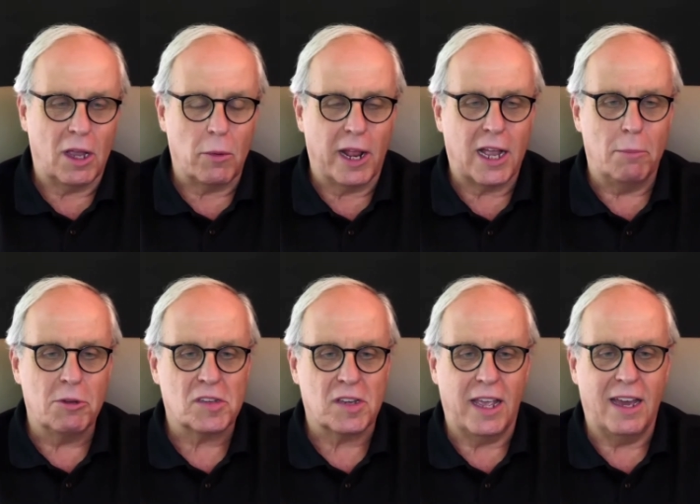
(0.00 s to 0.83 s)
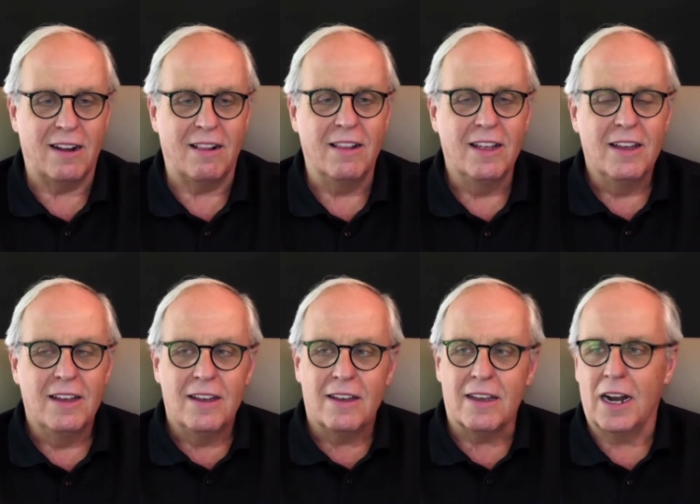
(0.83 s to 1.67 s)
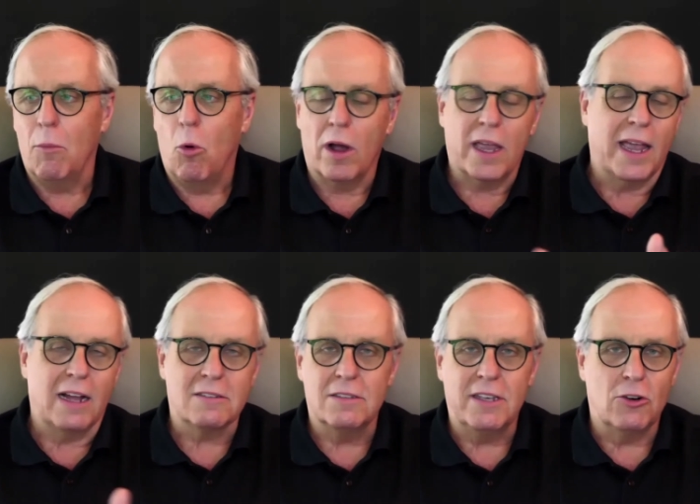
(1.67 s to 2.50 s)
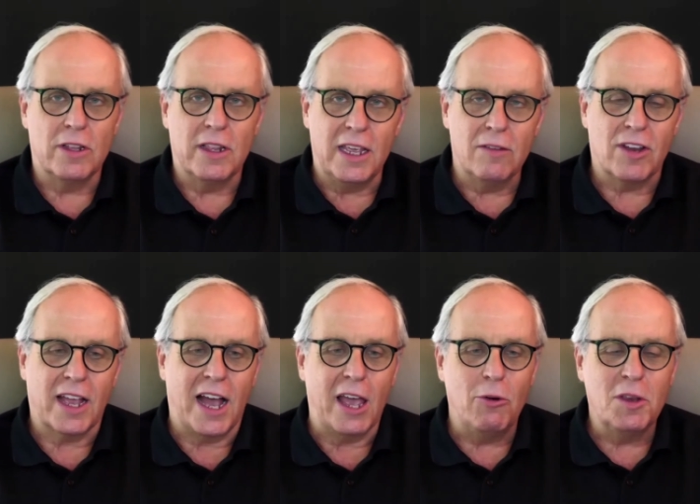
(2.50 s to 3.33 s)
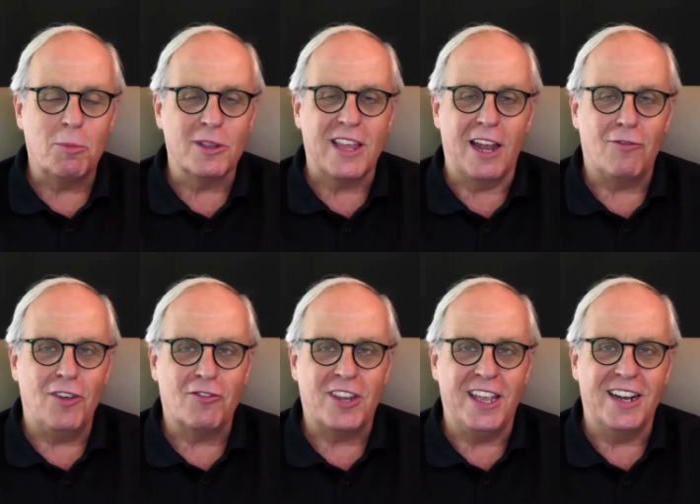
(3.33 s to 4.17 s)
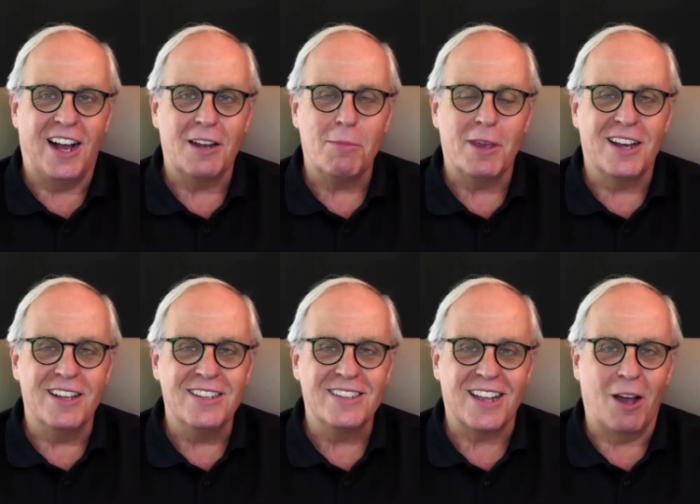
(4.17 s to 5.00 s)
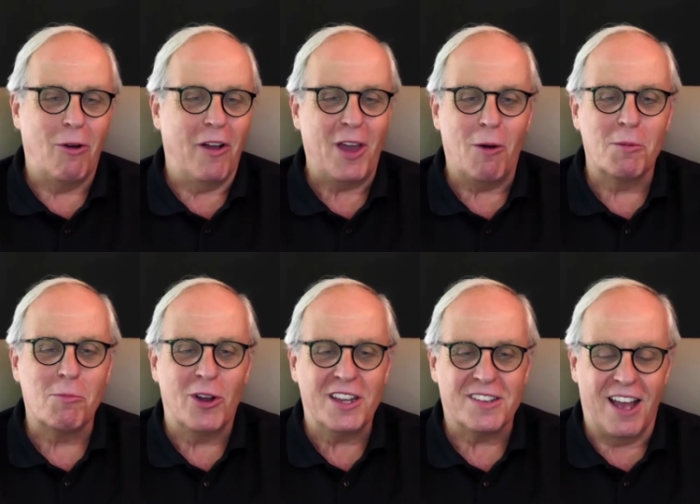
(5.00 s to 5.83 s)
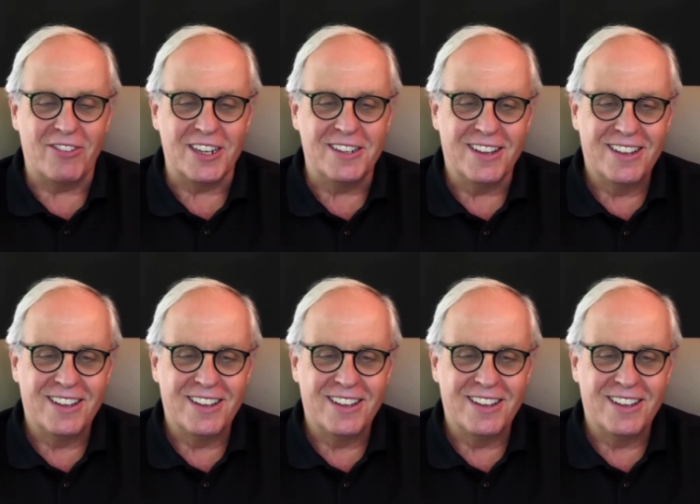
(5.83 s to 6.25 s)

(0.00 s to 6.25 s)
like when I come to Seattle, and I'm walking out to dinner in the evening, I always put that 15 on because I want that 1.7.